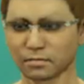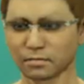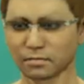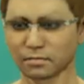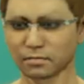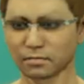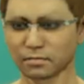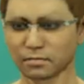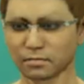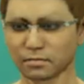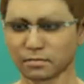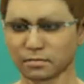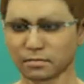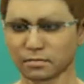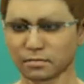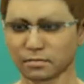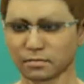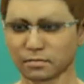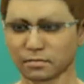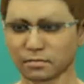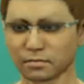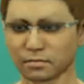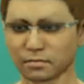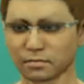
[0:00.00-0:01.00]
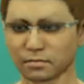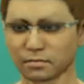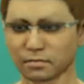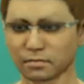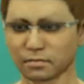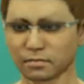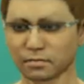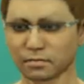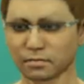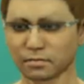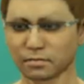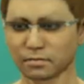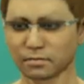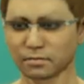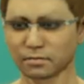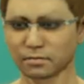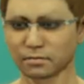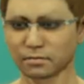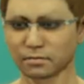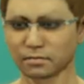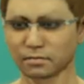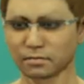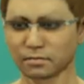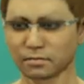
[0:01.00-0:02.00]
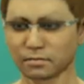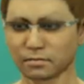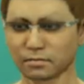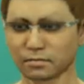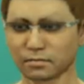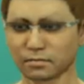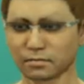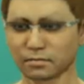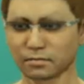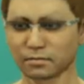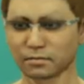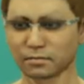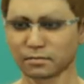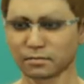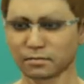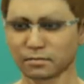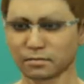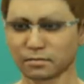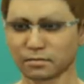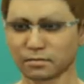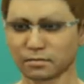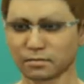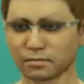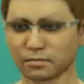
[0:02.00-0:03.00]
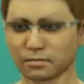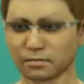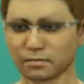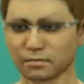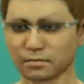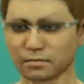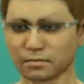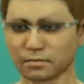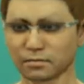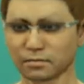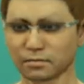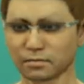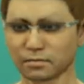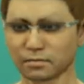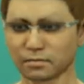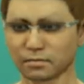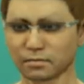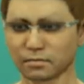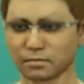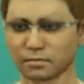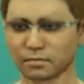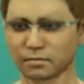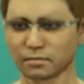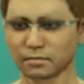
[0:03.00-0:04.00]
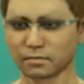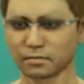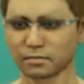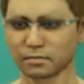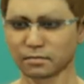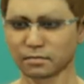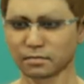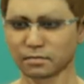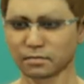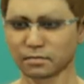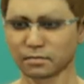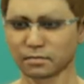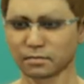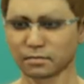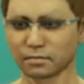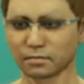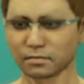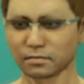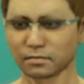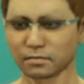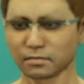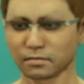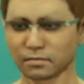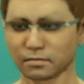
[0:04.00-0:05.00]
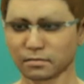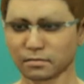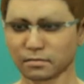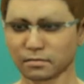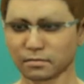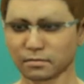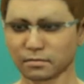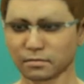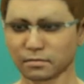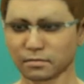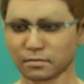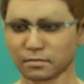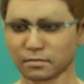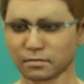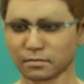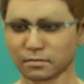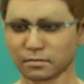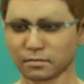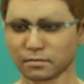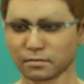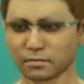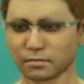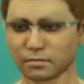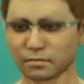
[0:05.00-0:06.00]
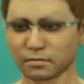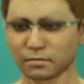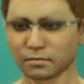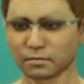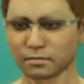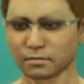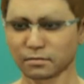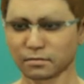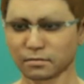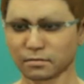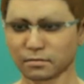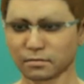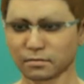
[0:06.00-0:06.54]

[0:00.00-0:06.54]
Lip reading: (not speaking)